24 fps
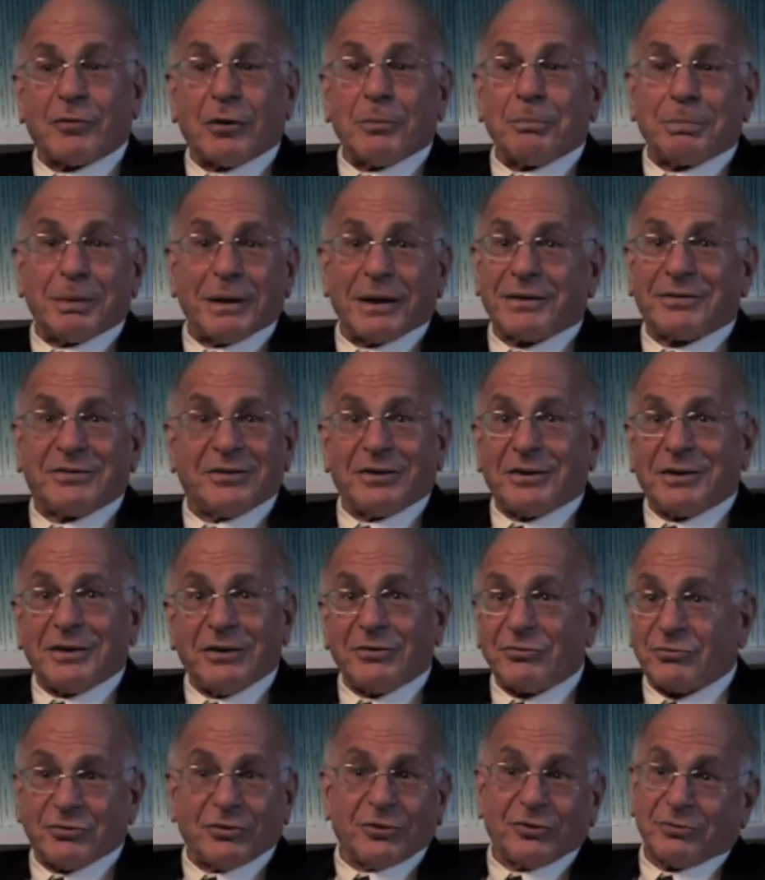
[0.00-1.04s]

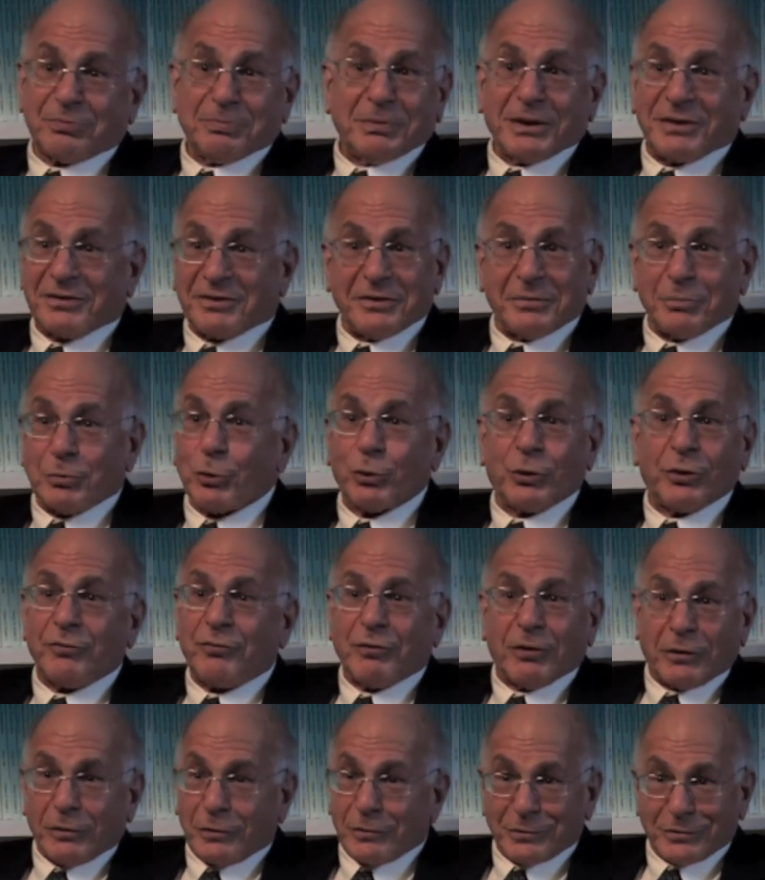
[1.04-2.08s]
complexities just makes it more
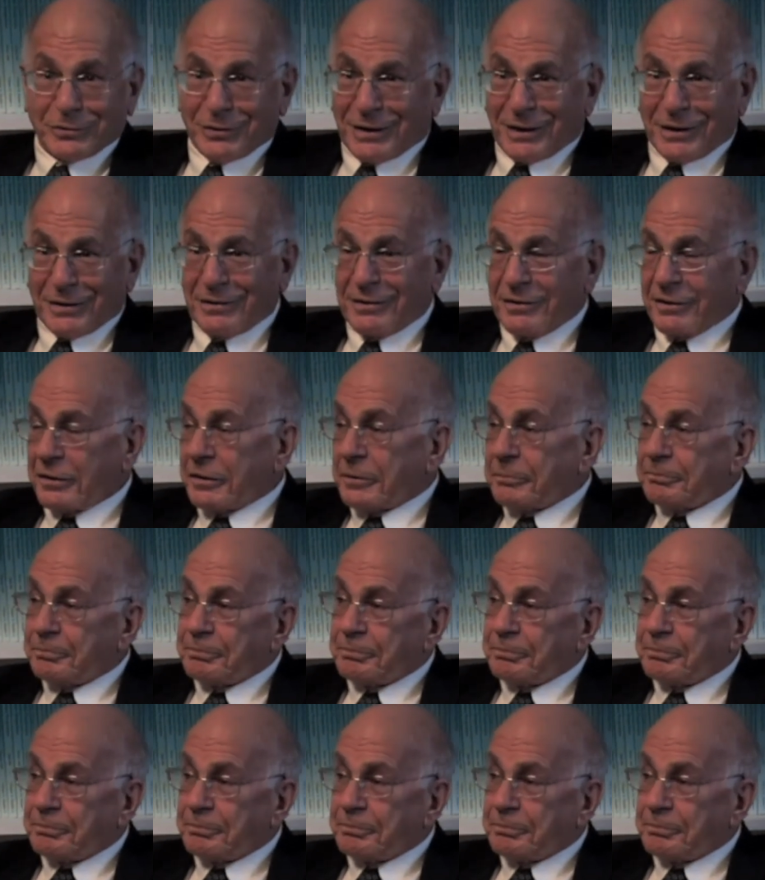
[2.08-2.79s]
difficult to get there.